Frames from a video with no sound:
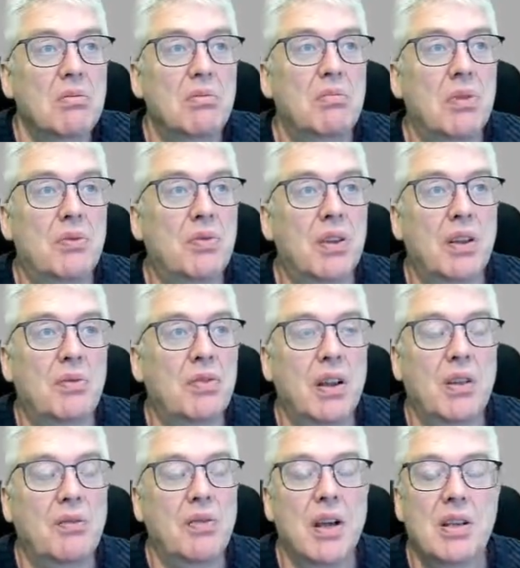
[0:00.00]

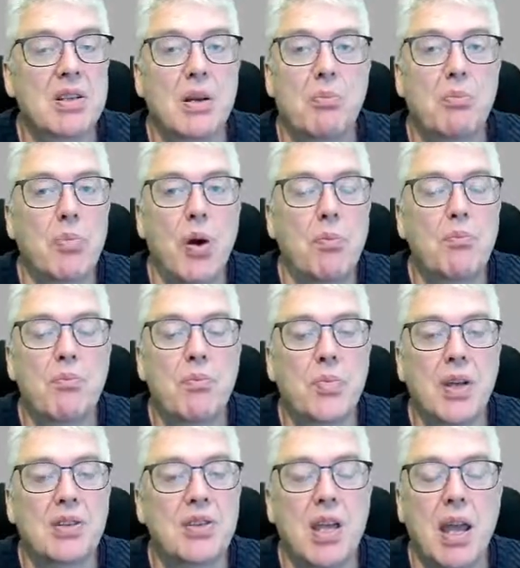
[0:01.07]
If that's a pump
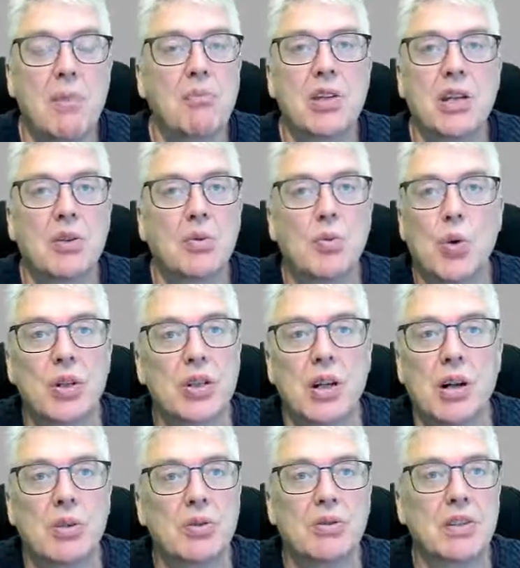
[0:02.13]
that's emptying water
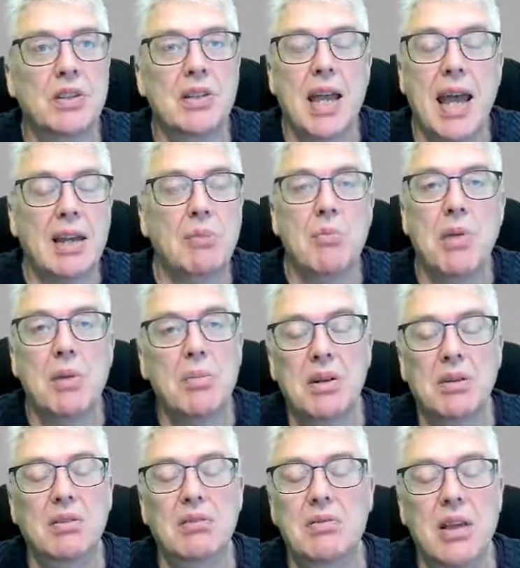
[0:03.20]
out of a tank, maybe
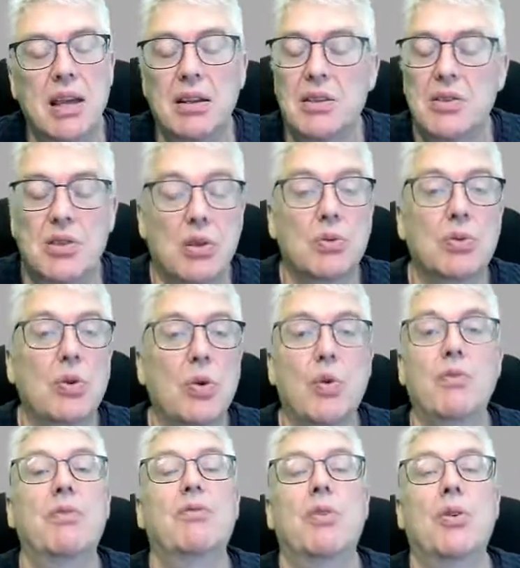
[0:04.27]
the tank is going to
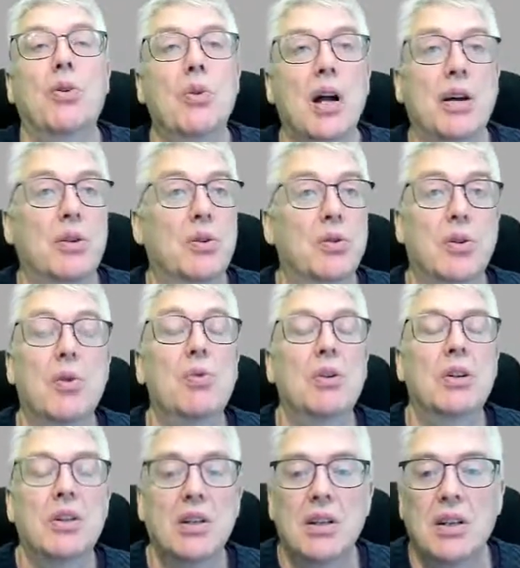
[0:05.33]
overflow. I don't know.
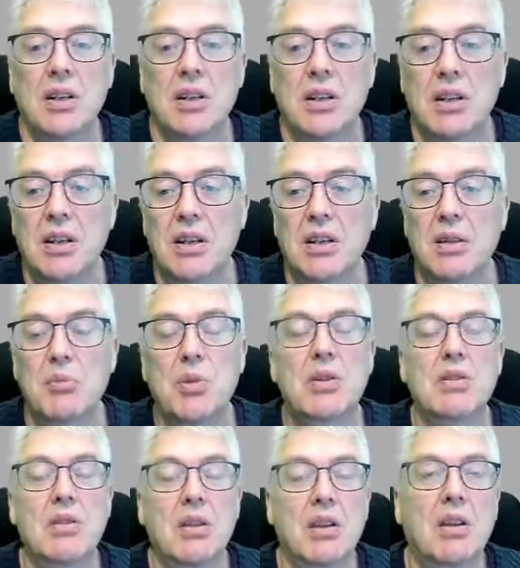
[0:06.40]
But
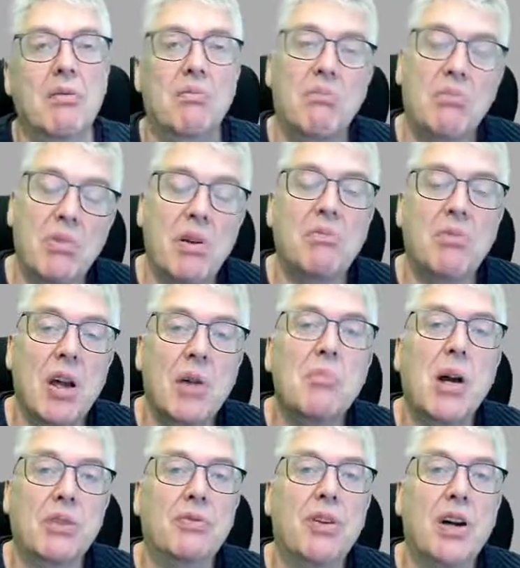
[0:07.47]
I
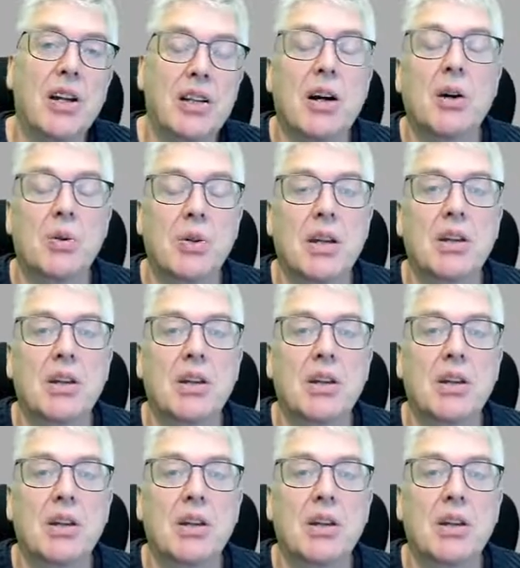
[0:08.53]
might find out.